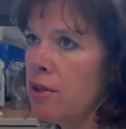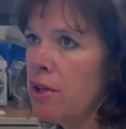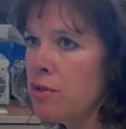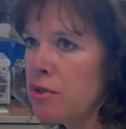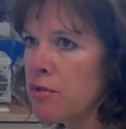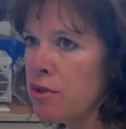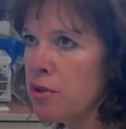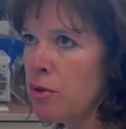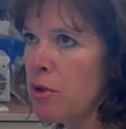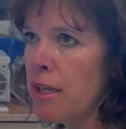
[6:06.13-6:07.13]
useful
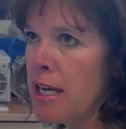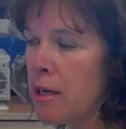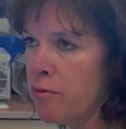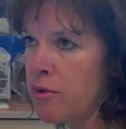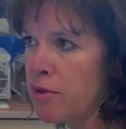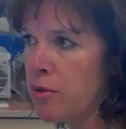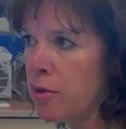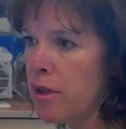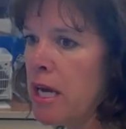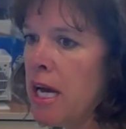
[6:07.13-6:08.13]
tool and helpful
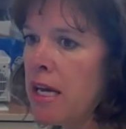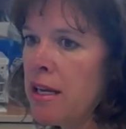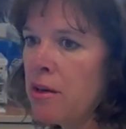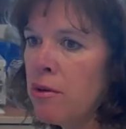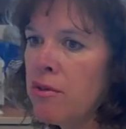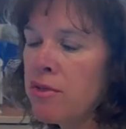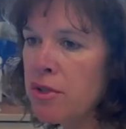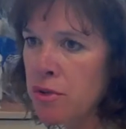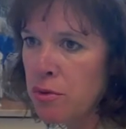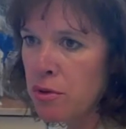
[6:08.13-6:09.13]
tool, not only for
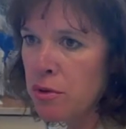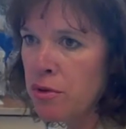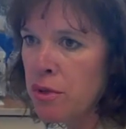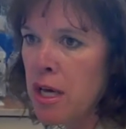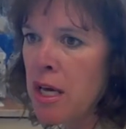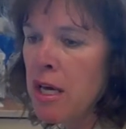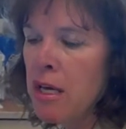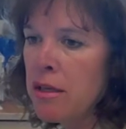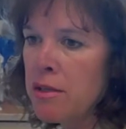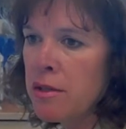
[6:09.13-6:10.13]
school
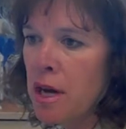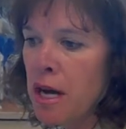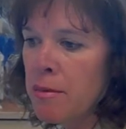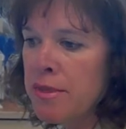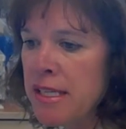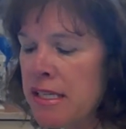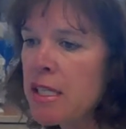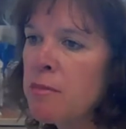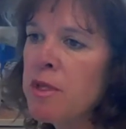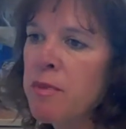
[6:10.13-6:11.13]

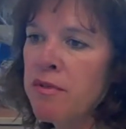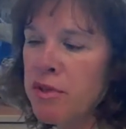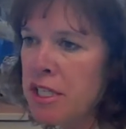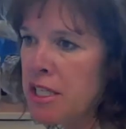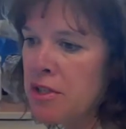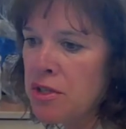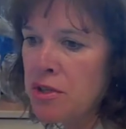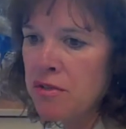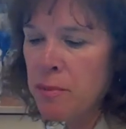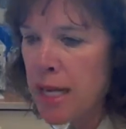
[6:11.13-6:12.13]
systems, but for
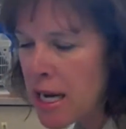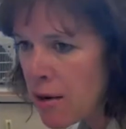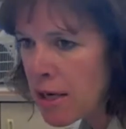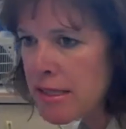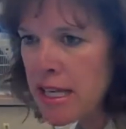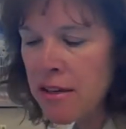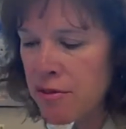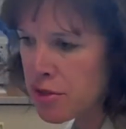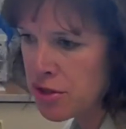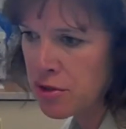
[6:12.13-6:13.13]
teachers, for parents, and
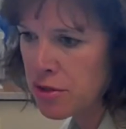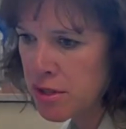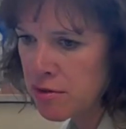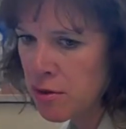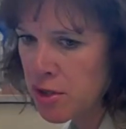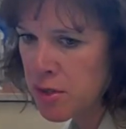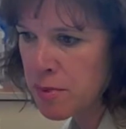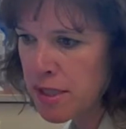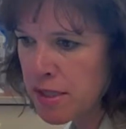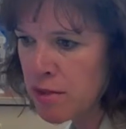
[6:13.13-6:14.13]
for students, of course,
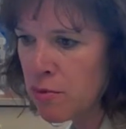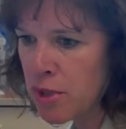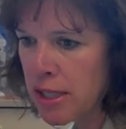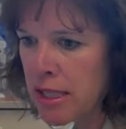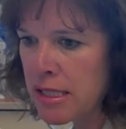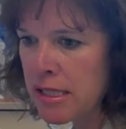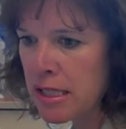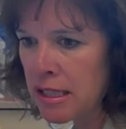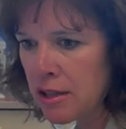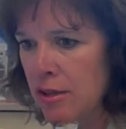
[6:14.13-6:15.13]
because it really
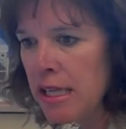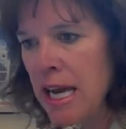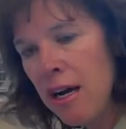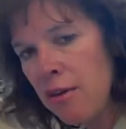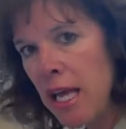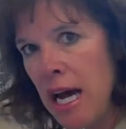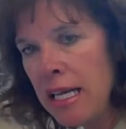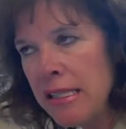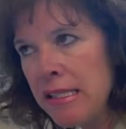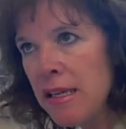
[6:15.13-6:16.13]
clearly
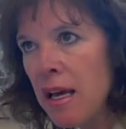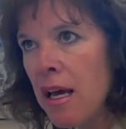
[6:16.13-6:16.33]
outlines